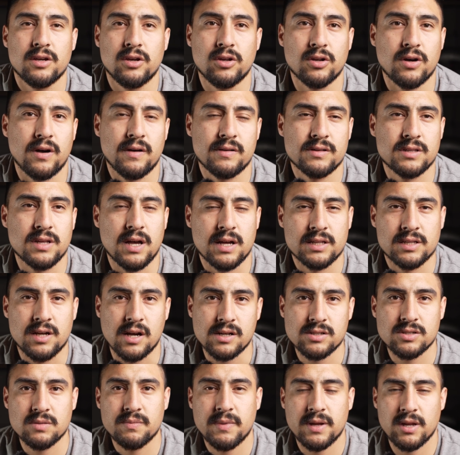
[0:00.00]
I
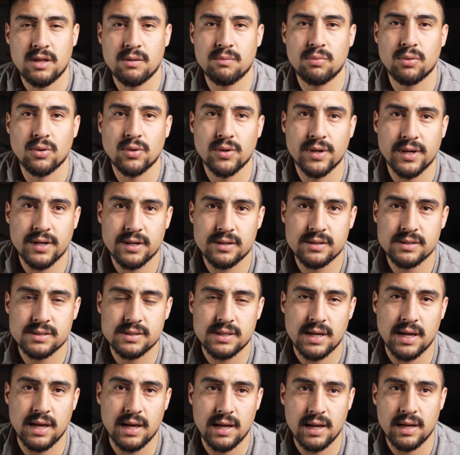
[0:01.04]
talked to many employers
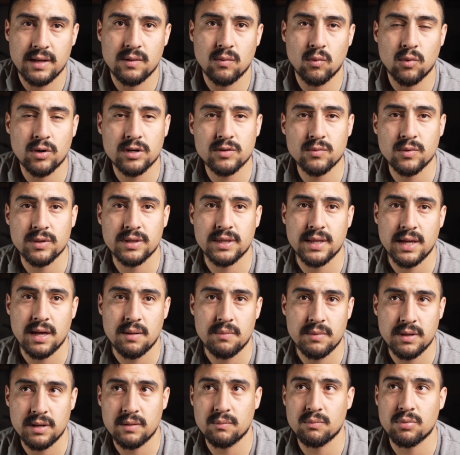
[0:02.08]
and worked with
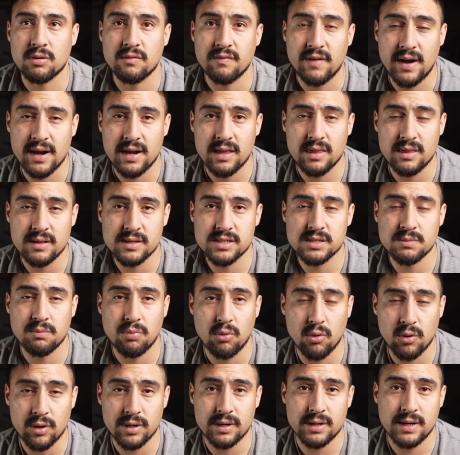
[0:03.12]
them and provided the
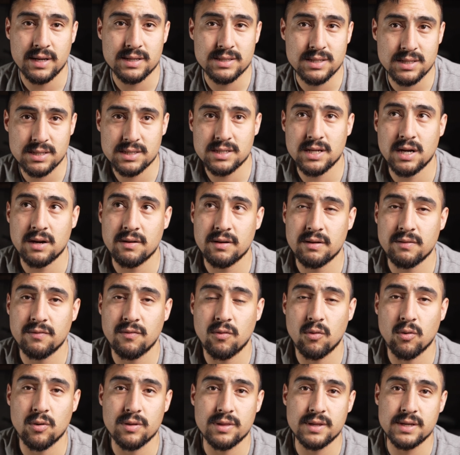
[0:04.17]
support necessary
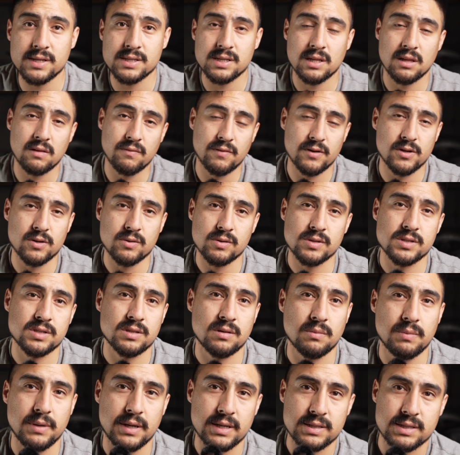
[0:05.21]
for these individuals
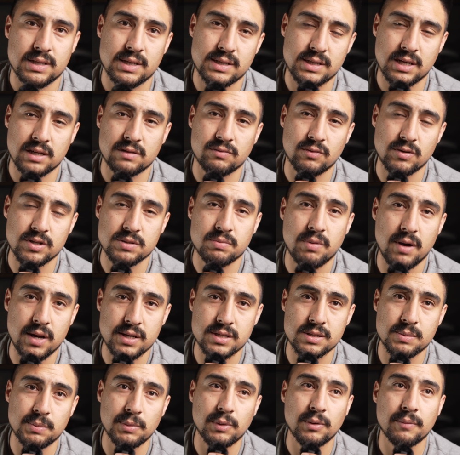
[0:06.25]
to be as successful as
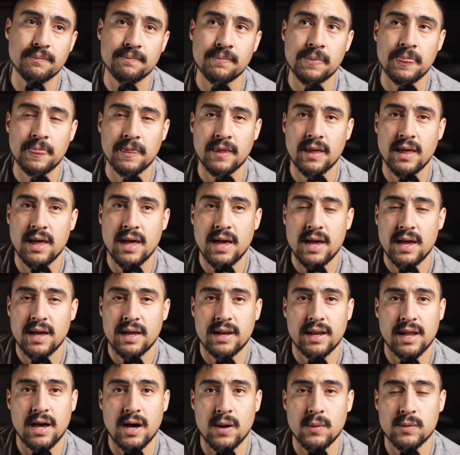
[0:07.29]
possible.
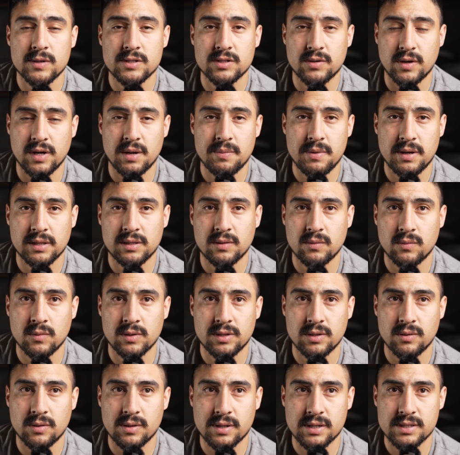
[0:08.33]
Now, what's great about
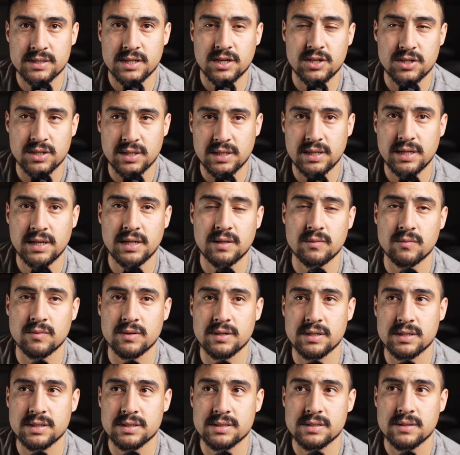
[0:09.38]
what the organization did
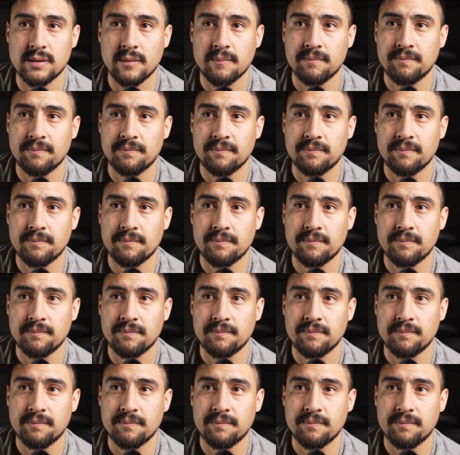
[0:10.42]
was